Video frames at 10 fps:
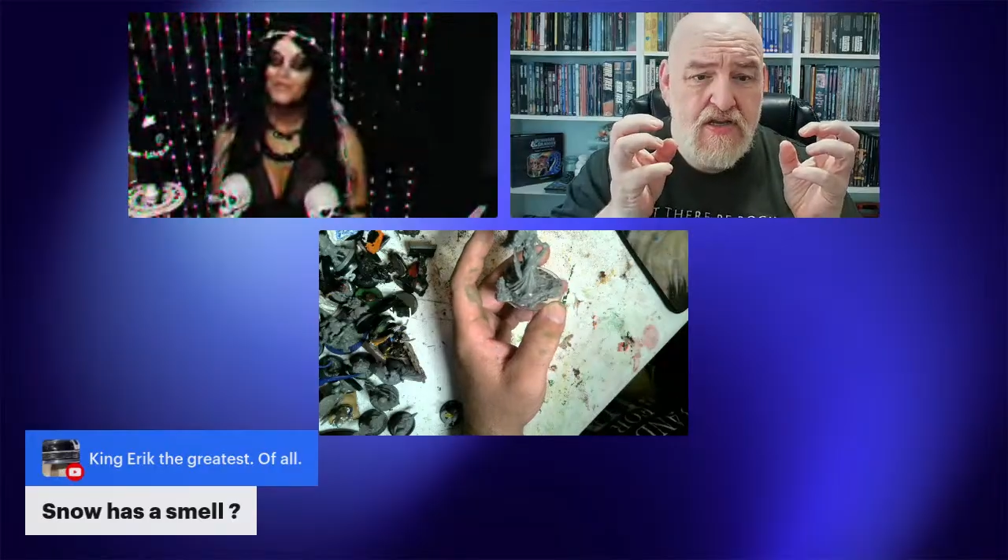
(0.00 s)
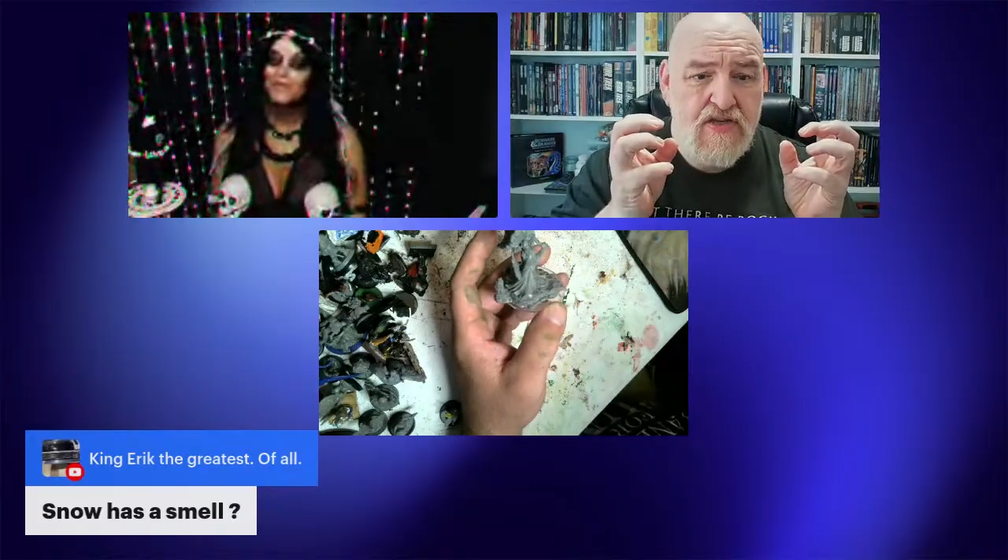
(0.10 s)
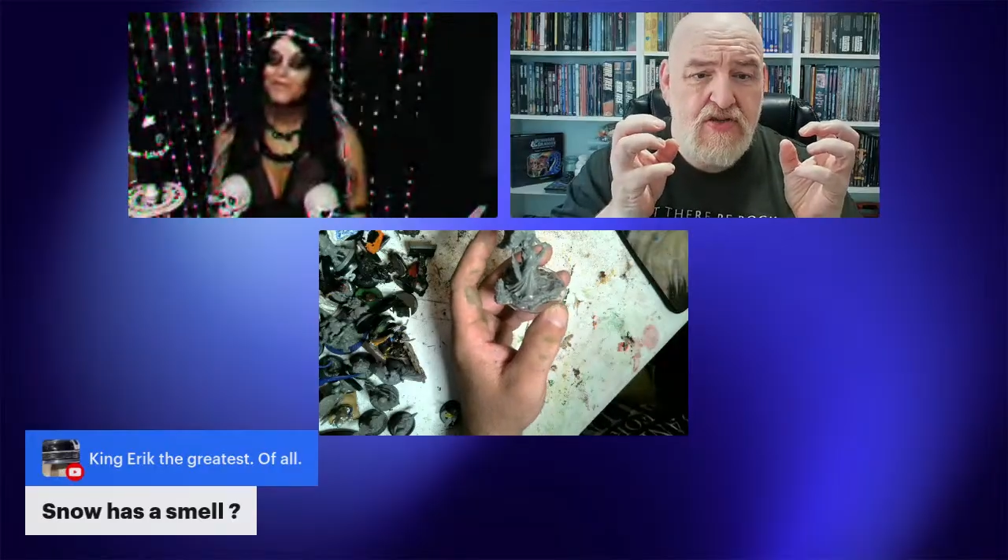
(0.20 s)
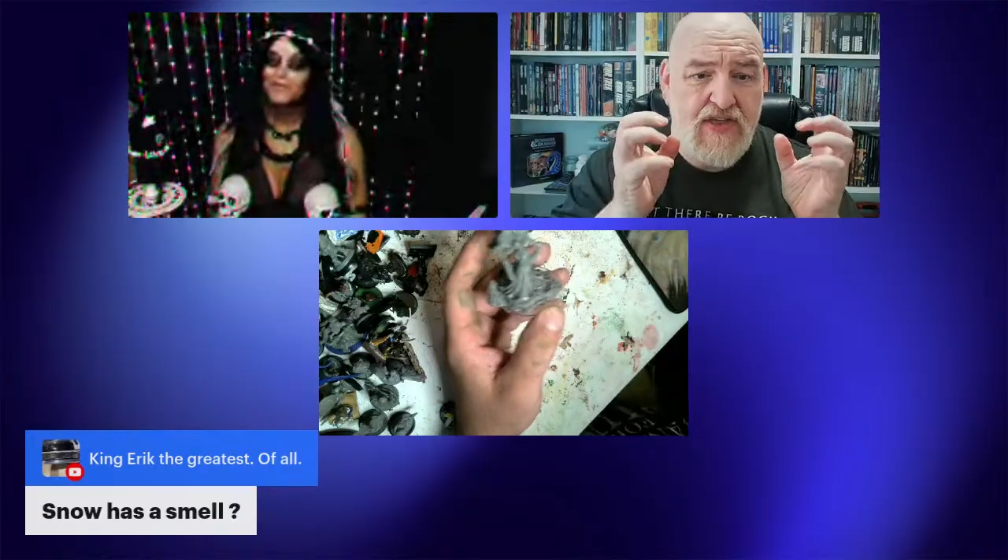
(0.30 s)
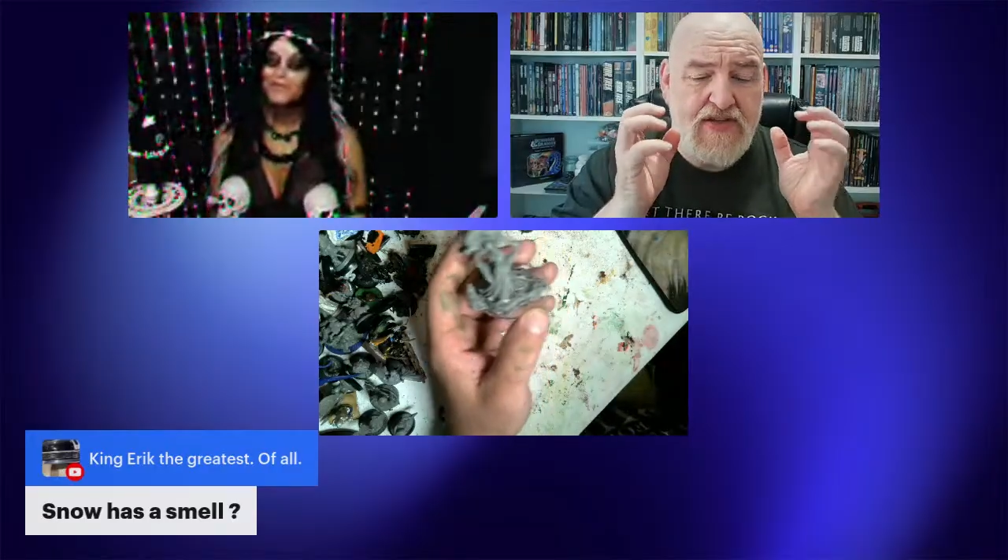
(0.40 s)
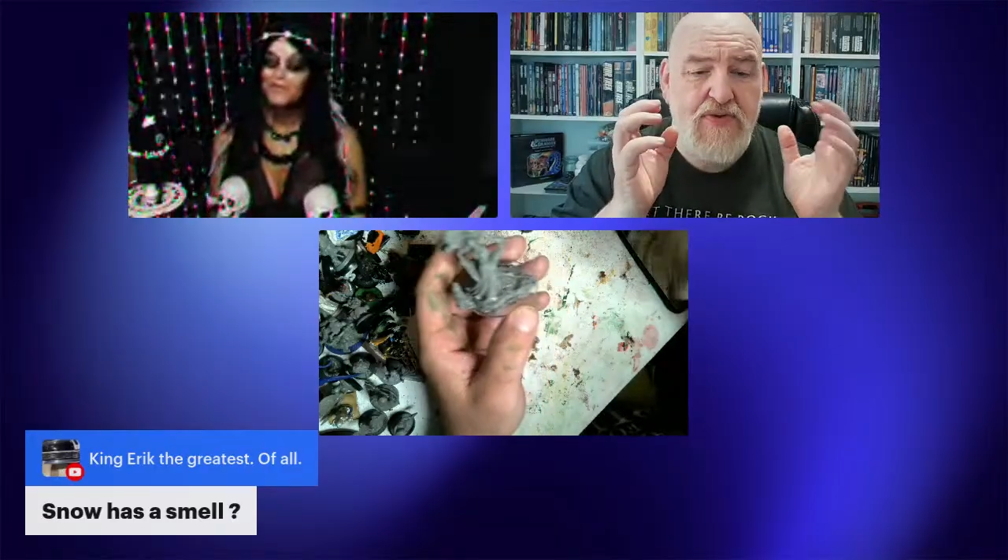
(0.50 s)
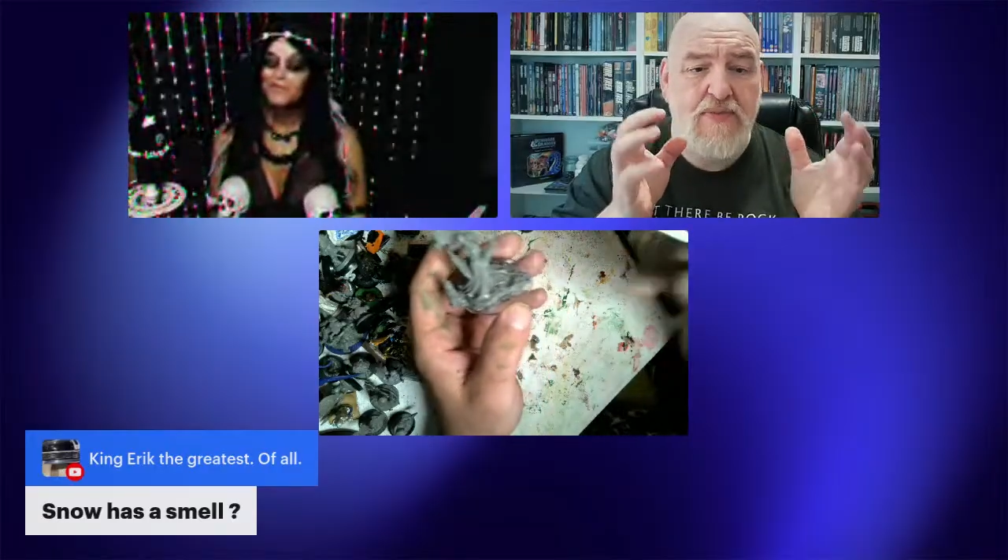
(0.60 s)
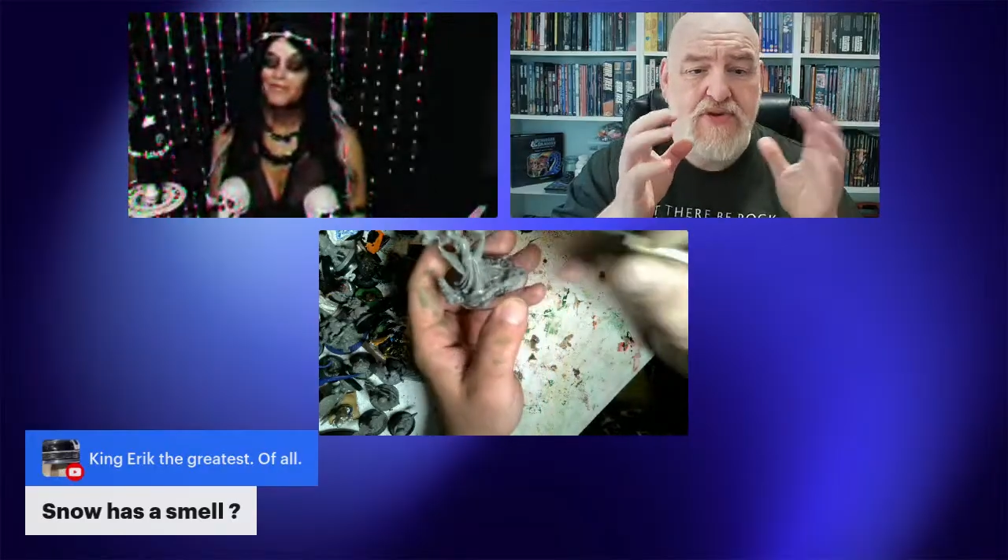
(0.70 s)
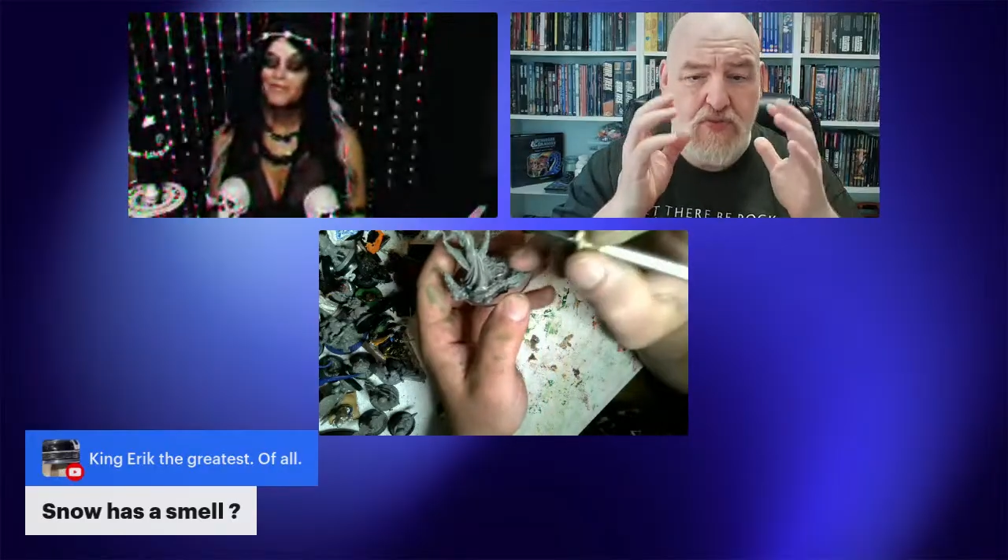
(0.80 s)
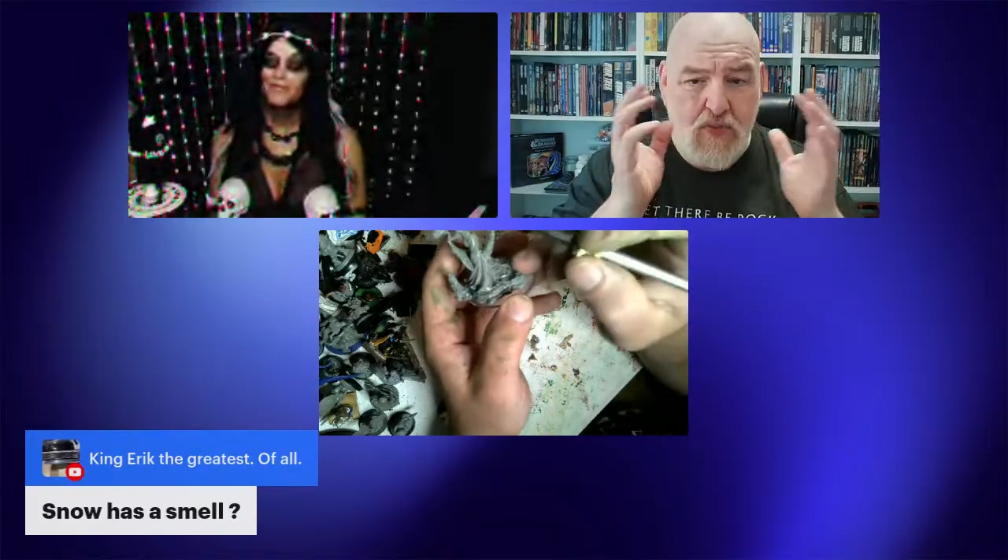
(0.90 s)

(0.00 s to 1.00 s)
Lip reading: So that's why when you're